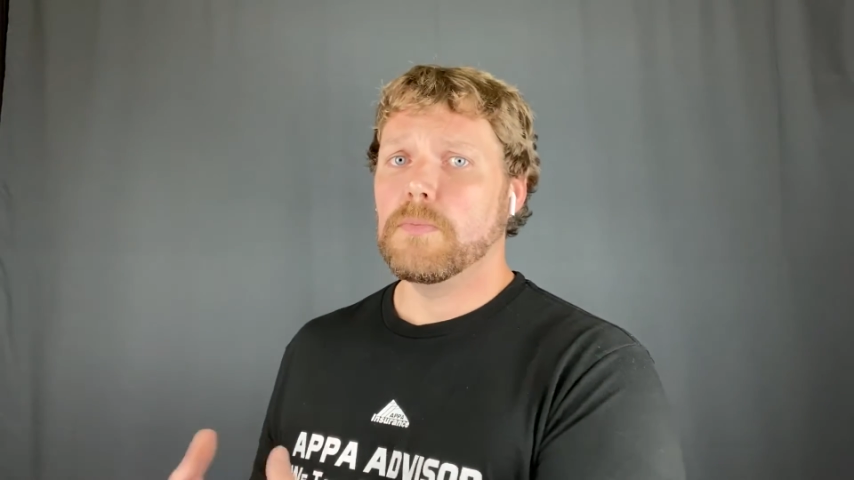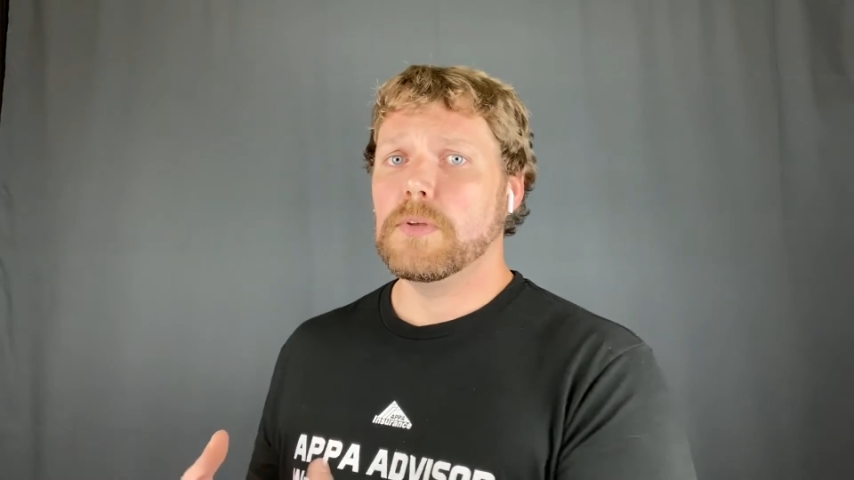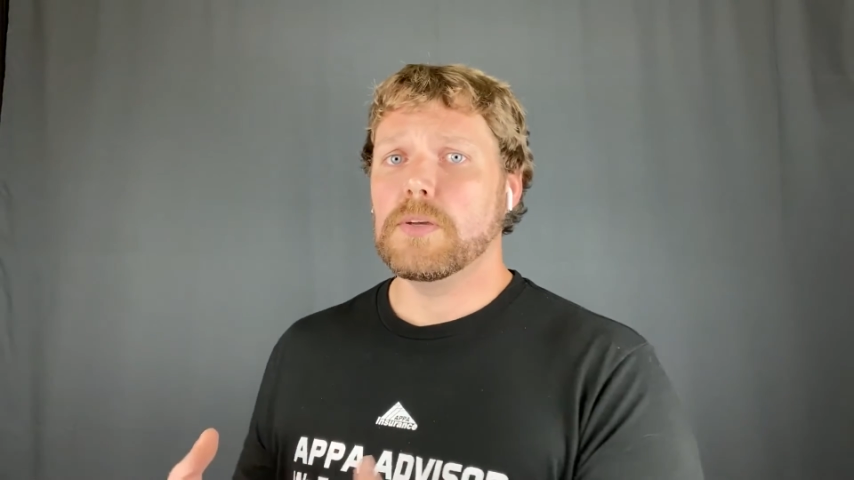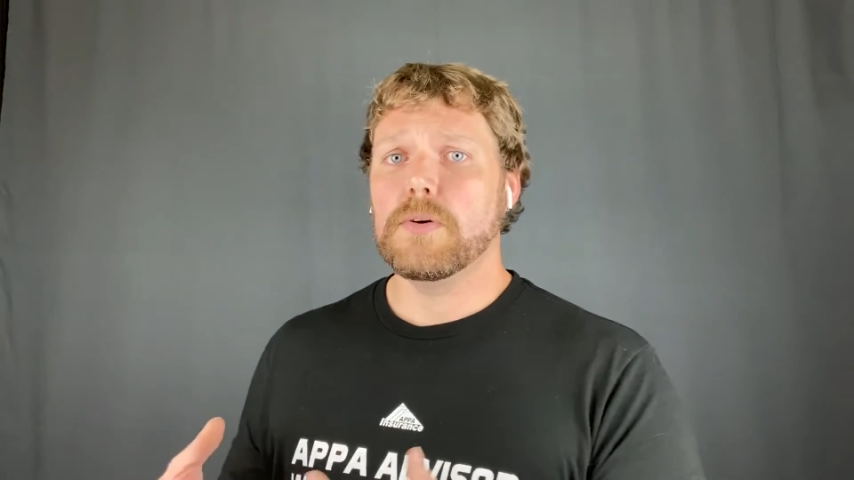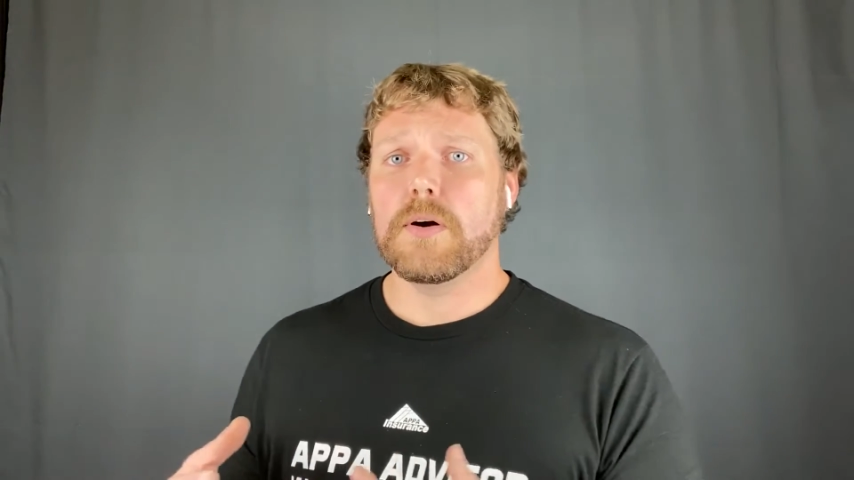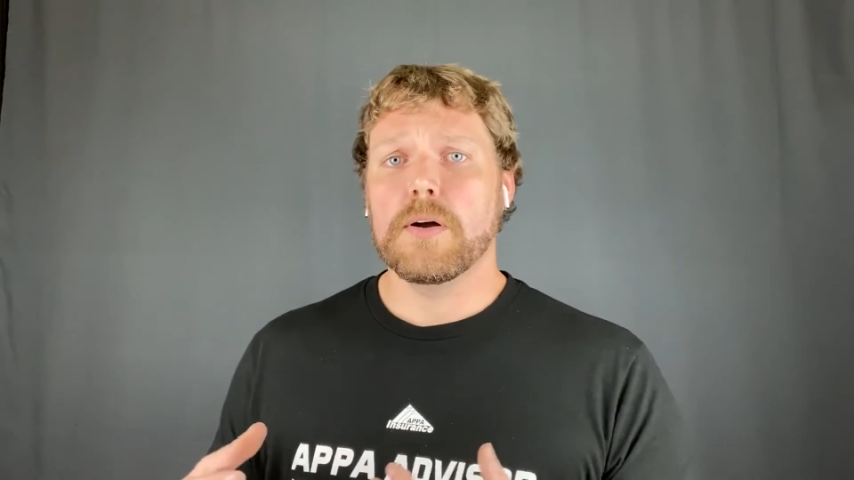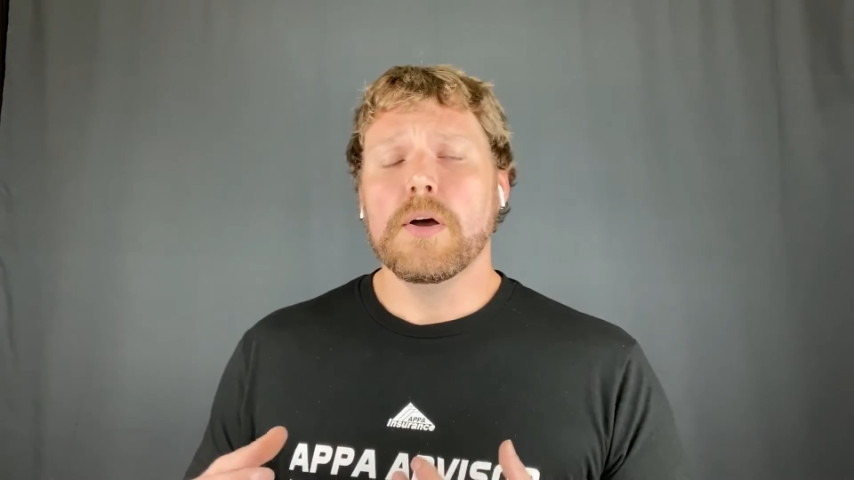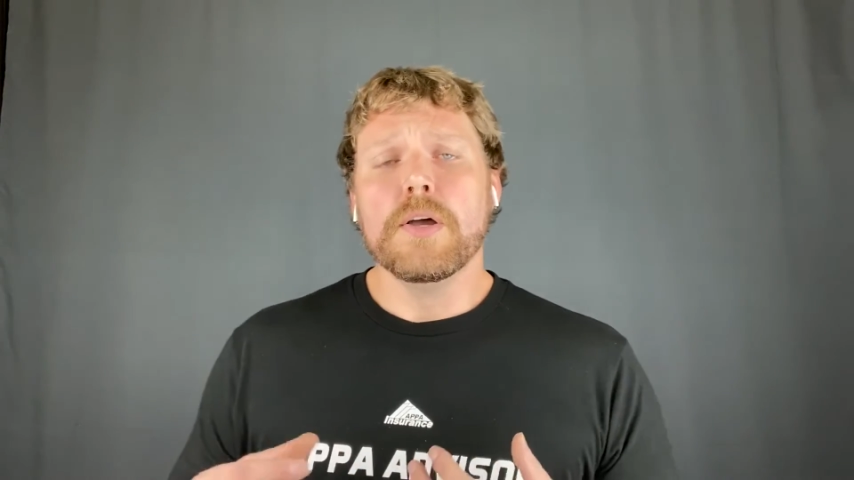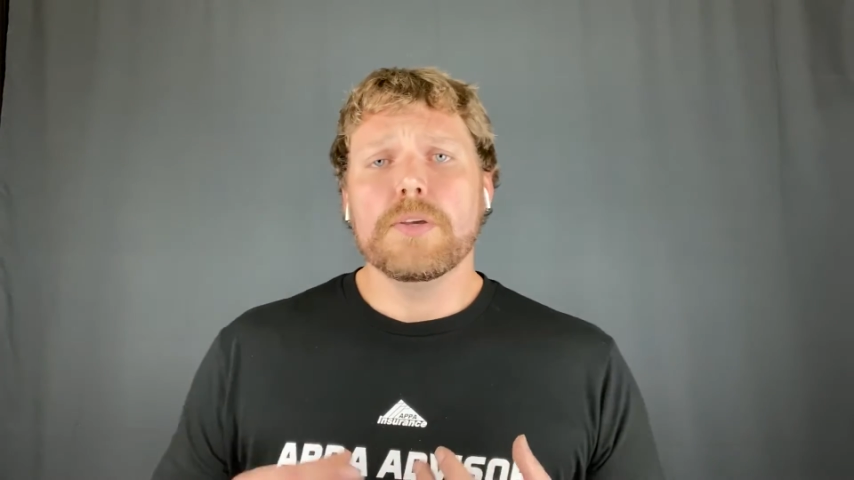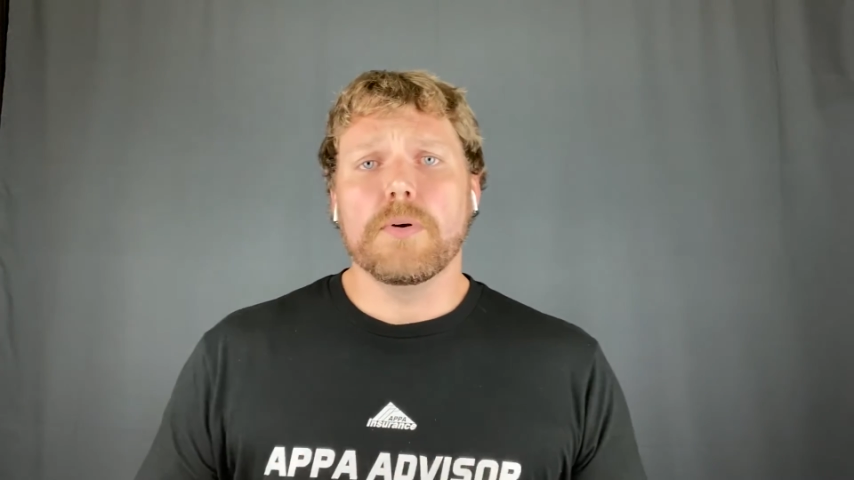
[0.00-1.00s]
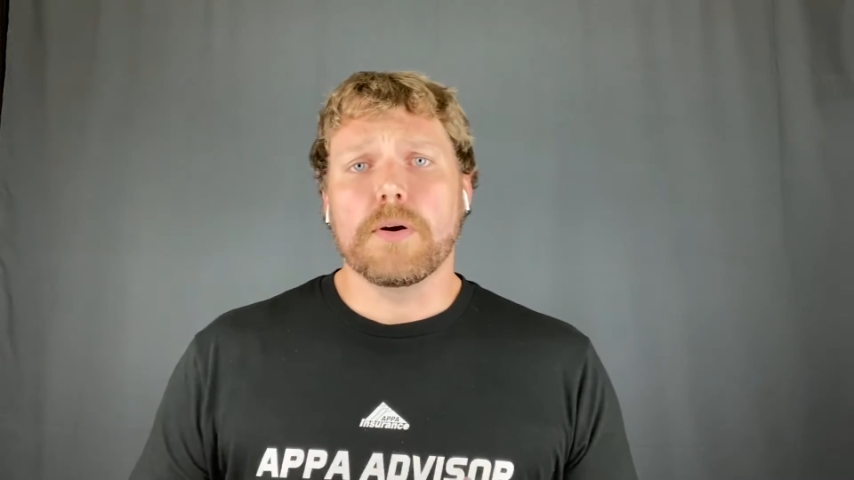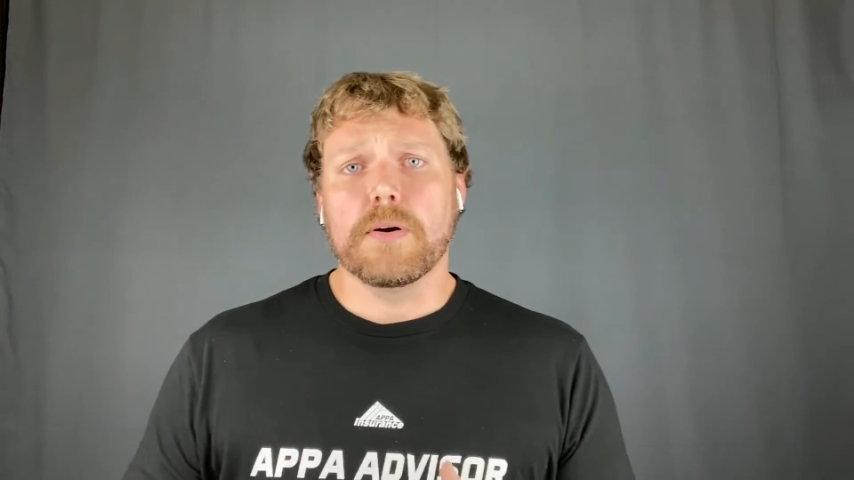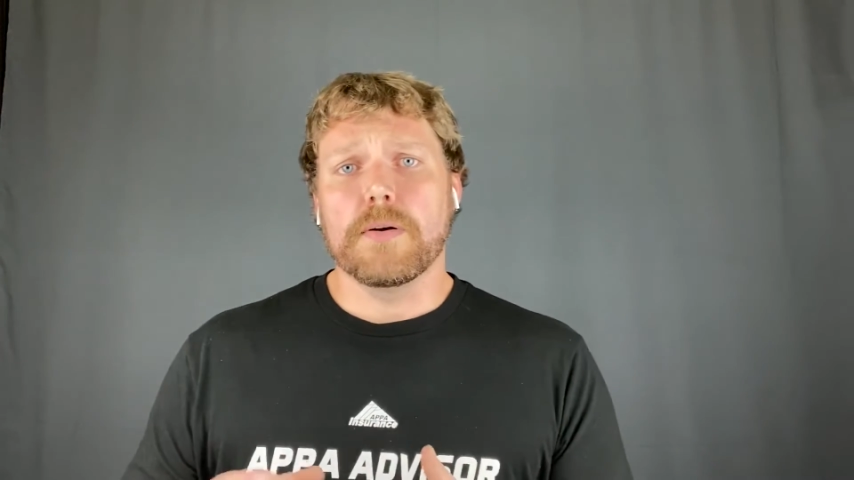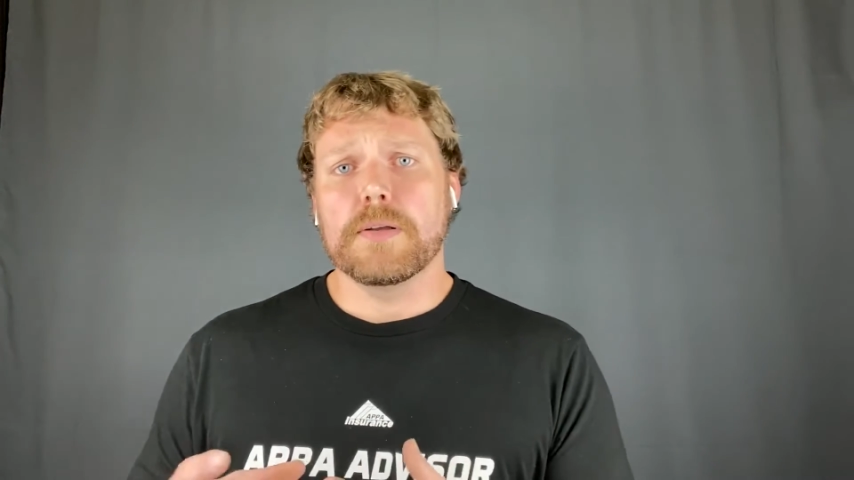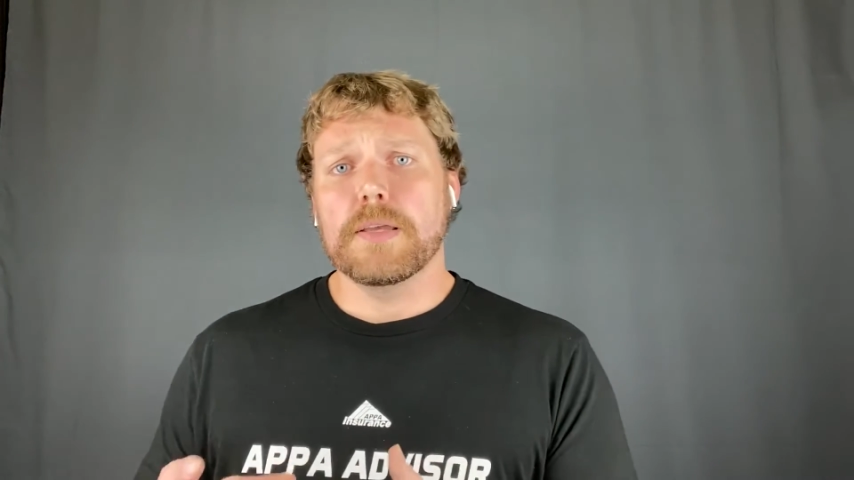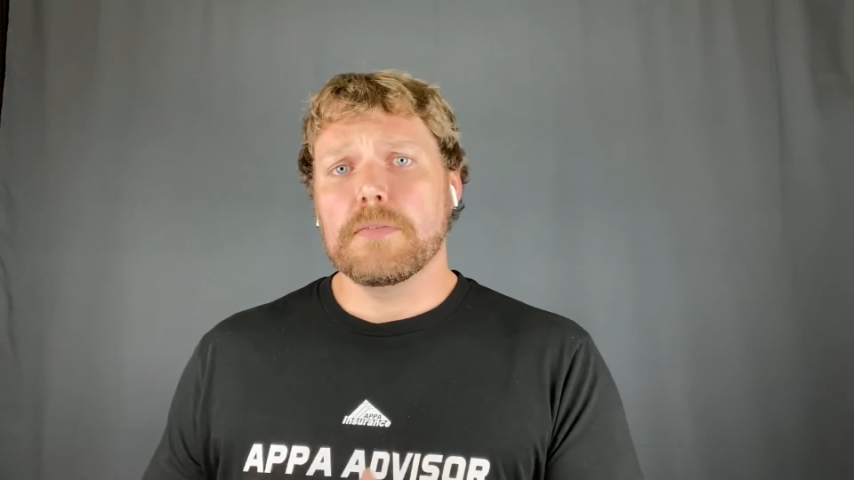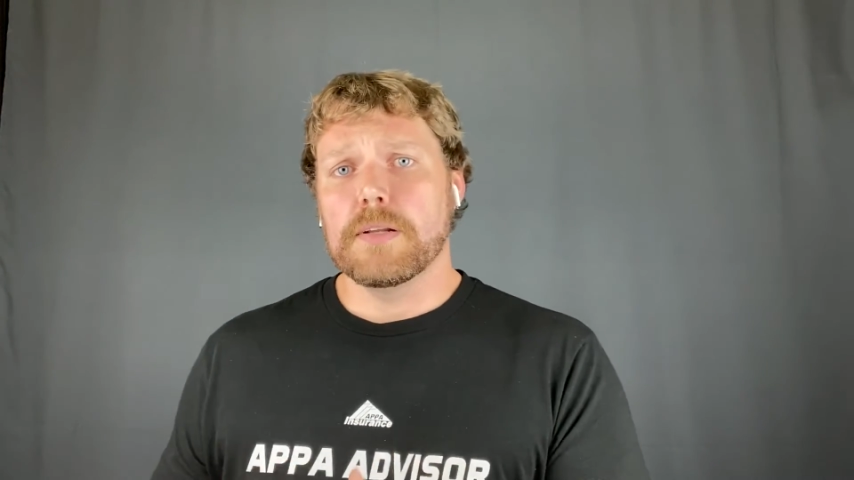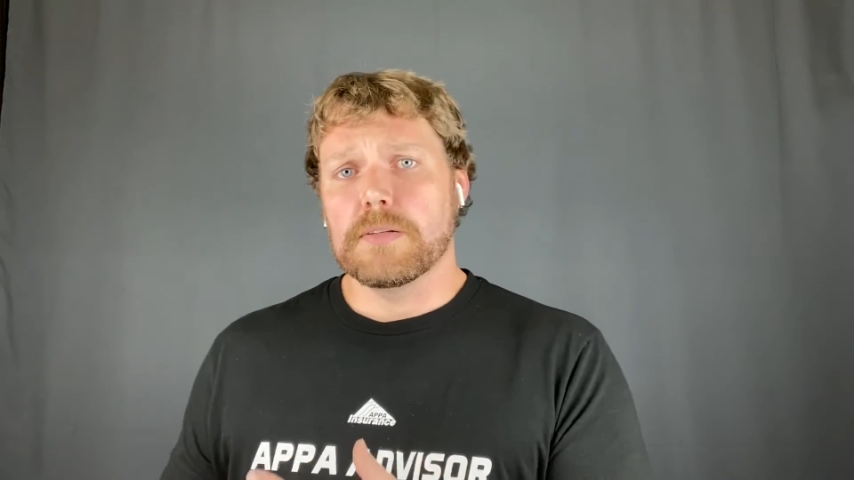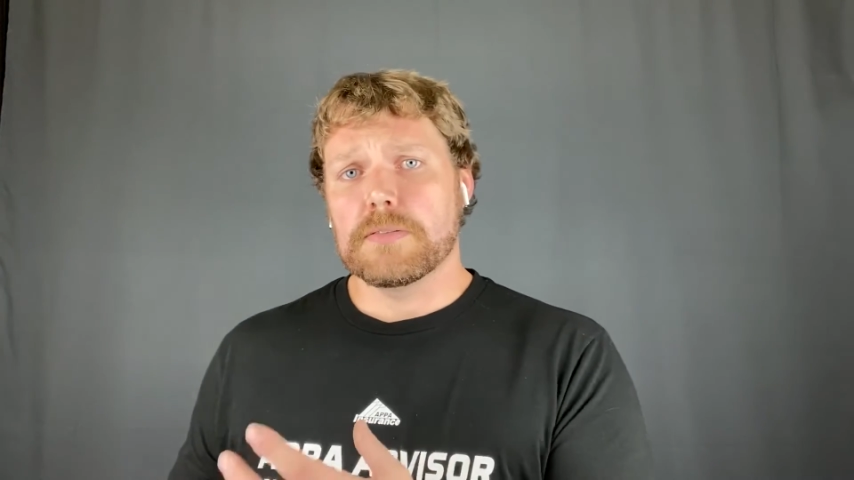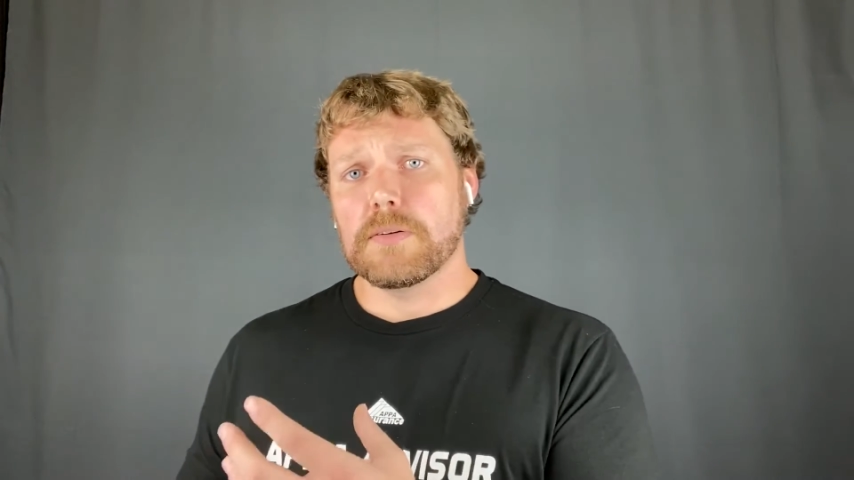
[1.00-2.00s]
that you are given
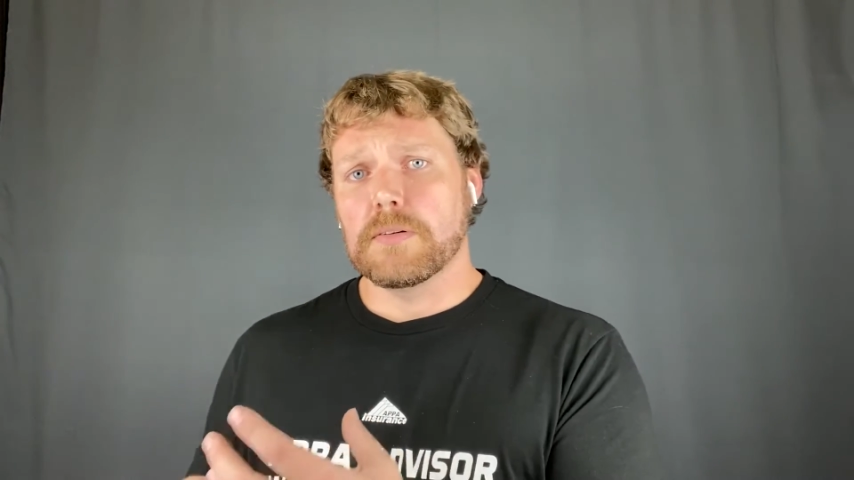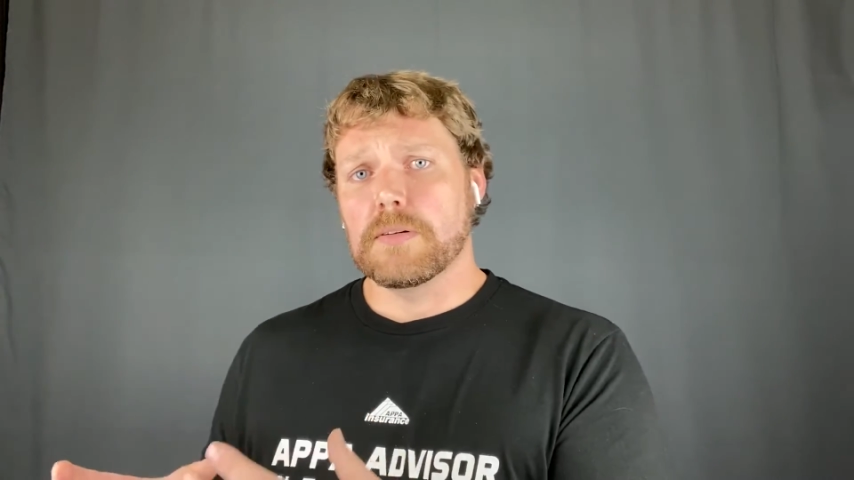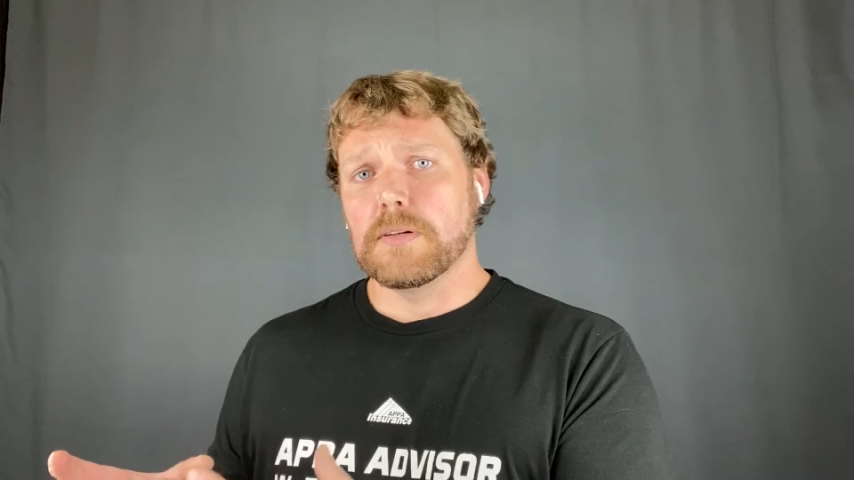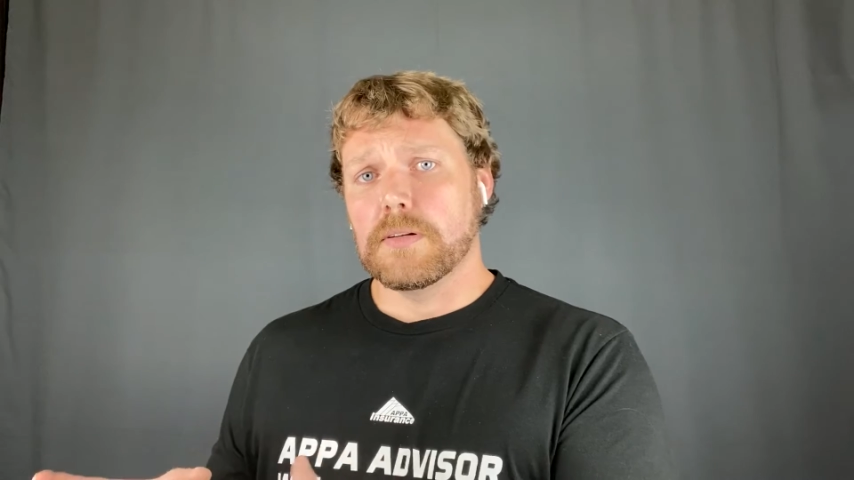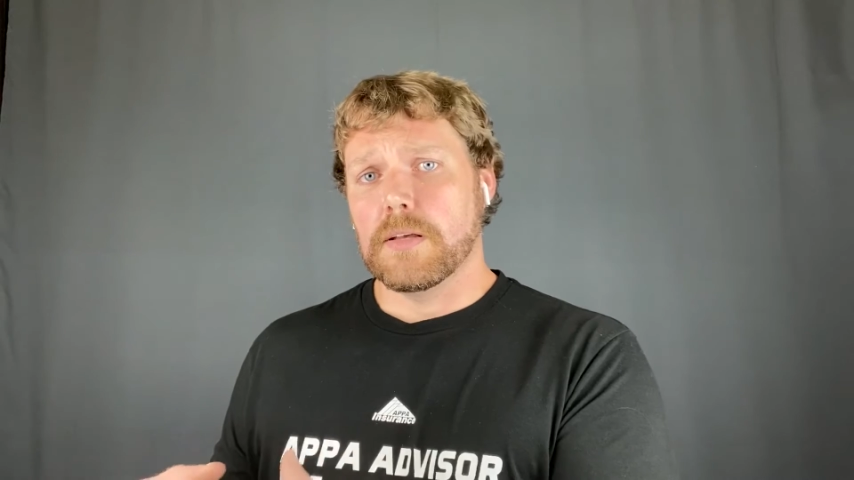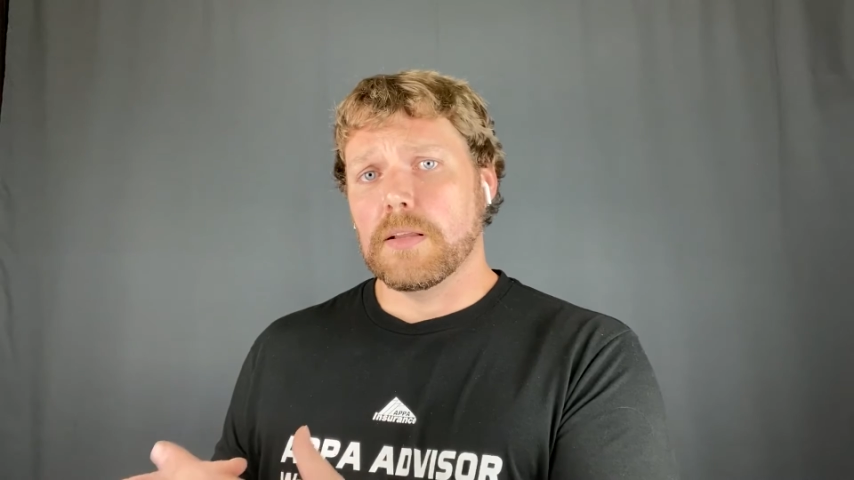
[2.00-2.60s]
a certain